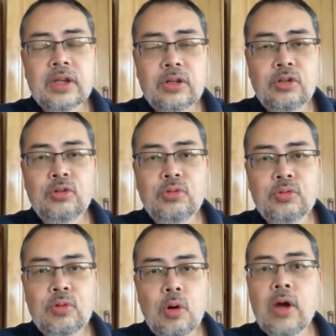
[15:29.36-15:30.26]

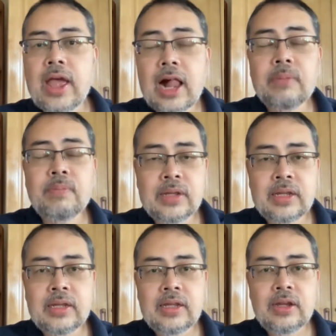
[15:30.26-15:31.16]
do or help
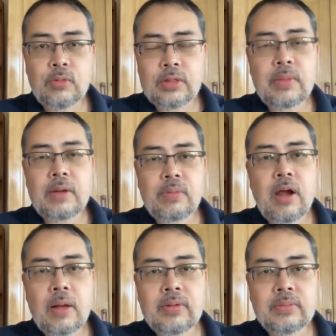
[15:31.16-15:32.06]
me with my
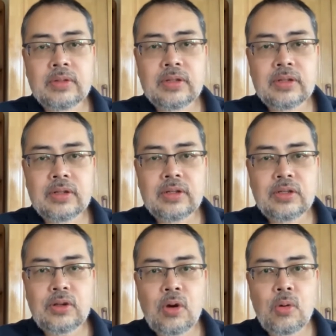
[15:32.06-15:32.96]
problems.
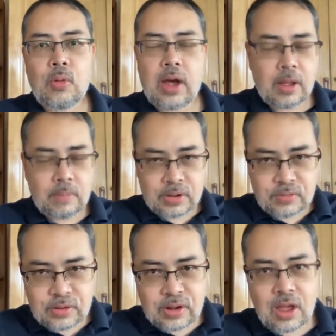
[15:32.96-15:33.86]
So a bit
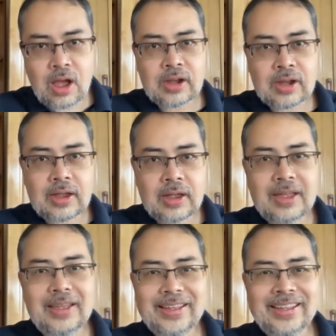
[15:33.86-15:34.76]
of a long
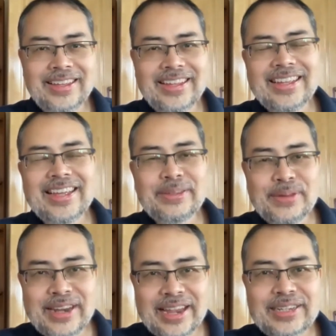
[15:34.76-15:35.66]

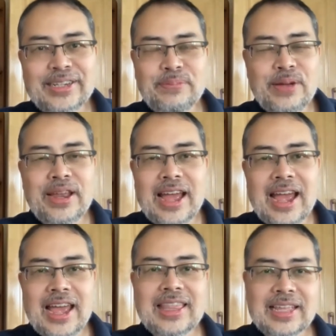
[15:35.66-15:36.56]
explanation, but
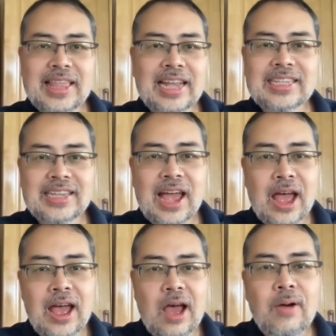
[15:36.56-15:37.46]
I think that's
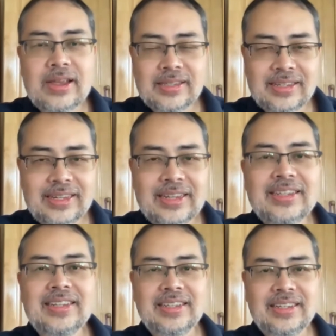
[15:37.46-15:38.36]
how I see it.